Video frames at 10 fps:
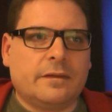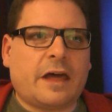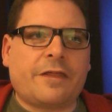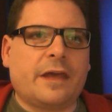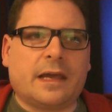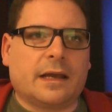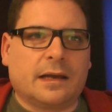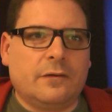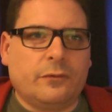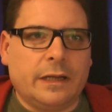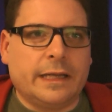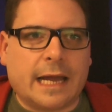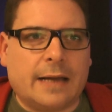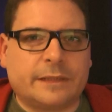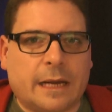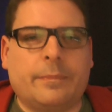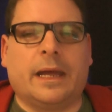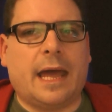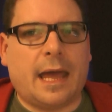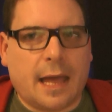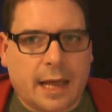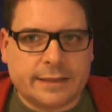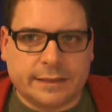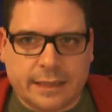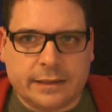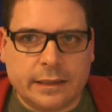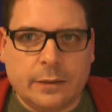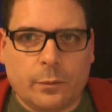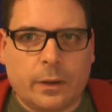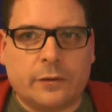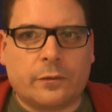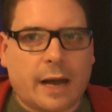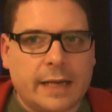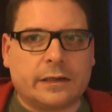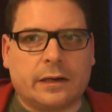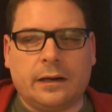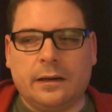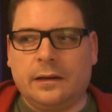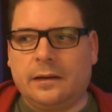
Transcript: Nothing really comes up accidentally when a writer